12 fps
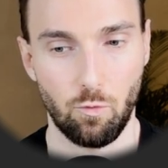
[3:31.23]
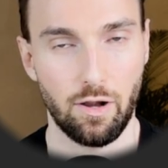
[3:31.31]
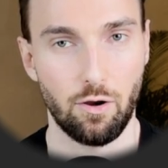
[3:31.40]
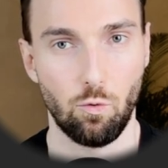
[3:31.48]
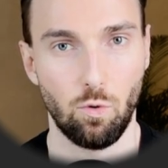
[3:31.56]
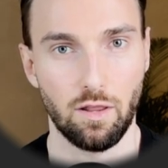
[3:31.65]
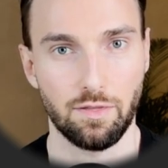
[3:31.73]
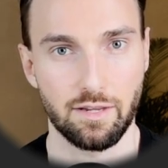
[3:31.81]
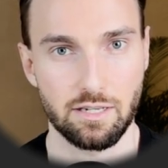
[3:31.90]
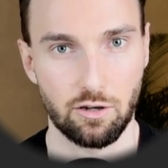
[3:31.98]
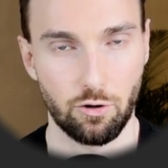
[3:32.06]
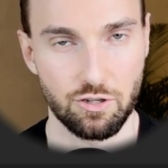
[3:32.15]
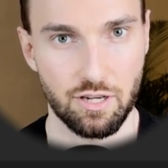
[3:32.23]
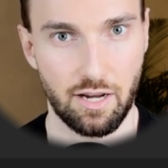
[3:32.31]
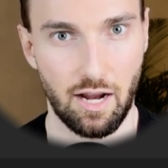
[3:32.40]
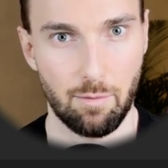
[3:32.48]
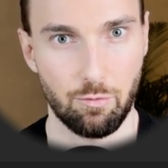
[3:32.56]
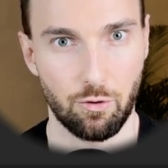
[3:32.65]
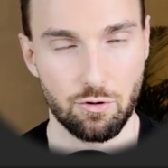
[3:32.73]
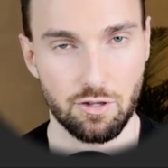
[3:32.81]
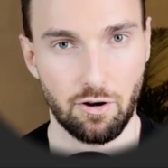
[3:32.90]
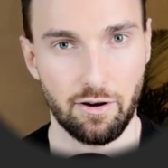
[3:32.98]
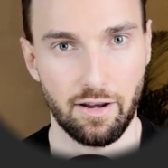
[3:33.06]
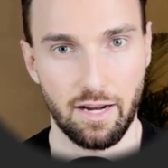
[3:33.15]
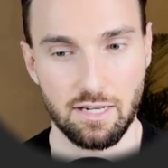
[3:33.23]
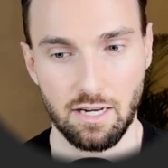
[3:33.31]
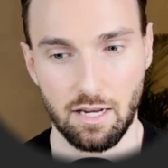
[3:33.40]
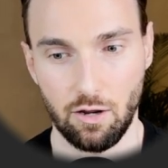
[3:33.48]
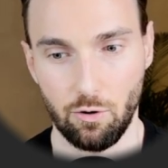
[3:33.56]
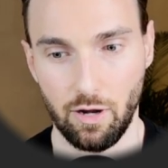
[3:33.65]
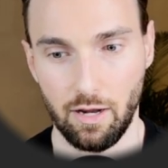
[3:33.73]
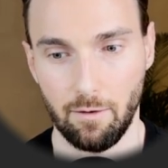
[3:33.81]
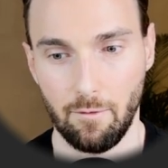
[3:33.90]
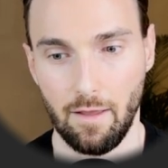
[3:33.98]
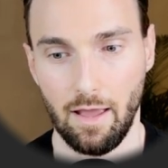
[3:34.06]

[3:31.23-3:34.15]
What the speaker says: when you want this Logic App to start executing.